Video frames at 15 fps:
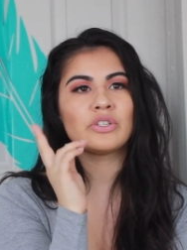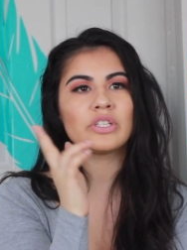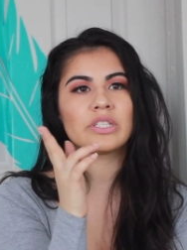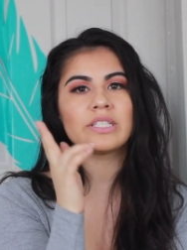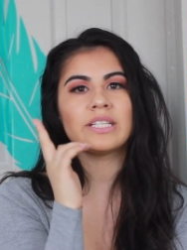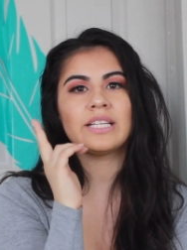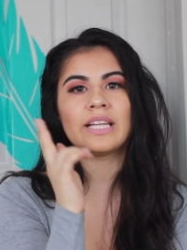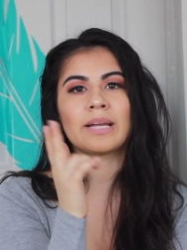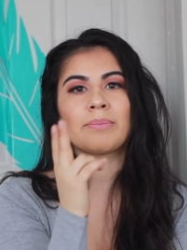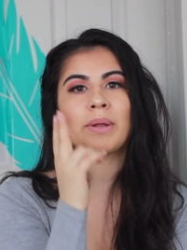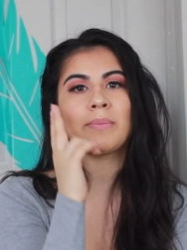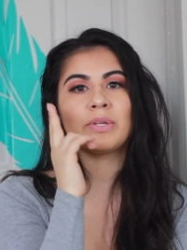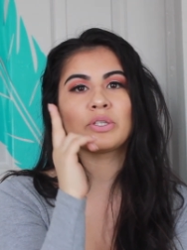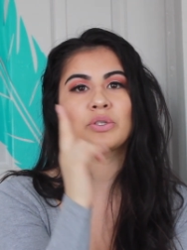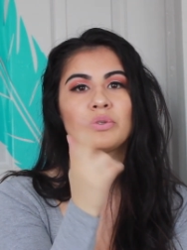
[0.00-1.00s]
You just need like
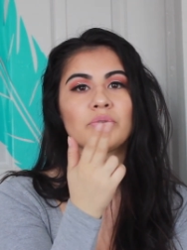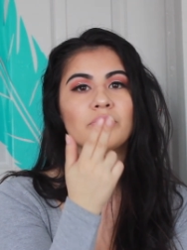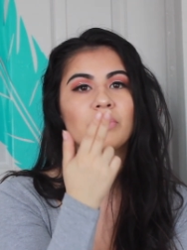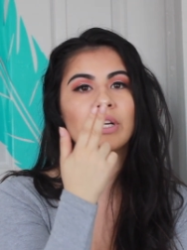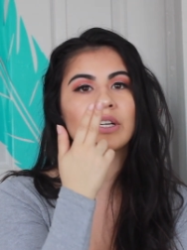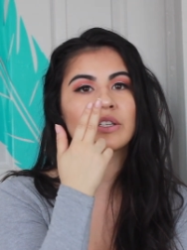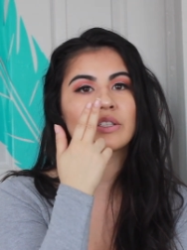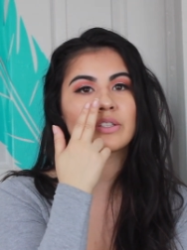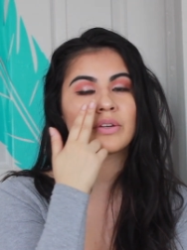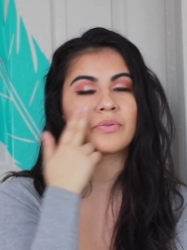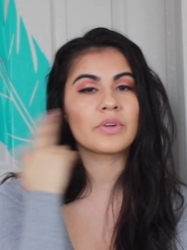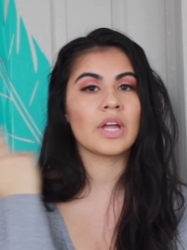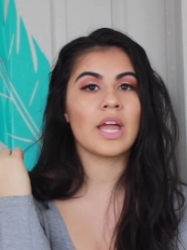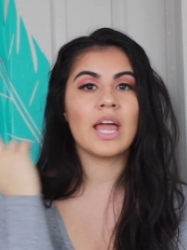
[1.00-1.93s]
maybe 2 fingers of,